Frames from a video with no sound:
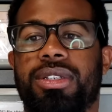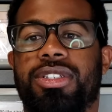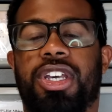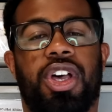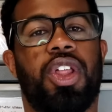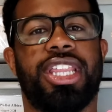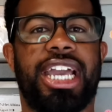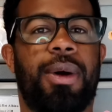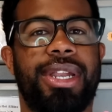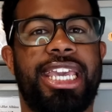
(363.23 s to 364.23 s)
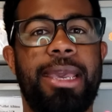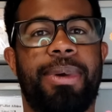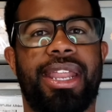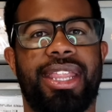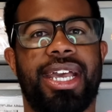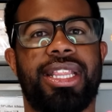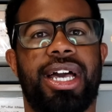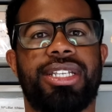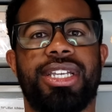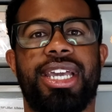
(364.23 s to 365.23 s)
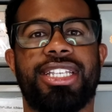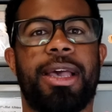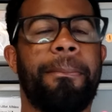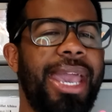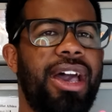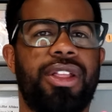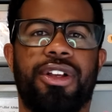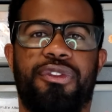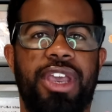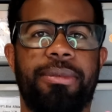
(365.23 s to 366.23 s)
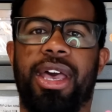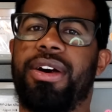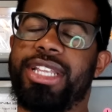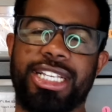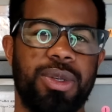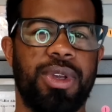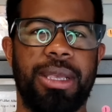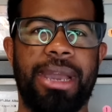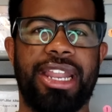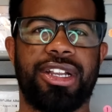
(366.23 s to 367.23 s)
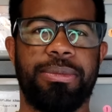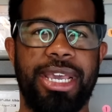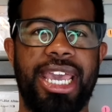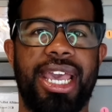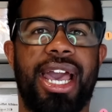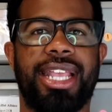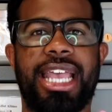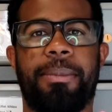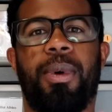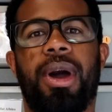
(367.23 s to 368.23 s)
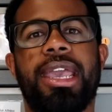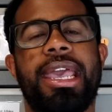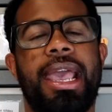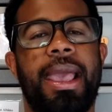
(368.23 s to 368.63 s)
So the only thing I want to keep out of that clutch is a male or a female. It doesn't really matter to me at that point.